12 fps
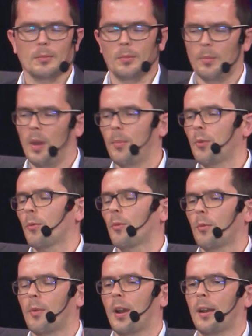maybe
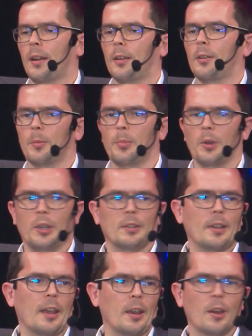one another point,
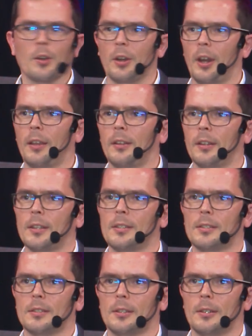Hungarian
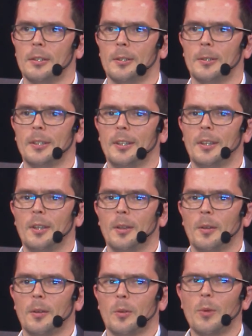is
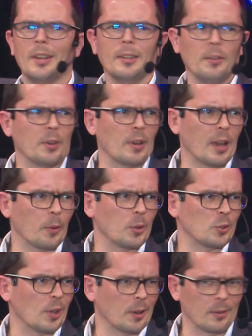quite a different
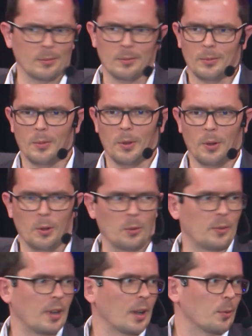language than all of
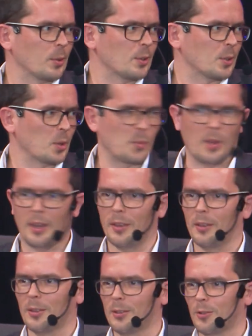the languages we speak
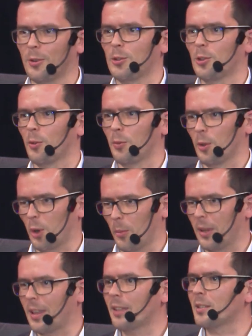in this region of Europe. That's the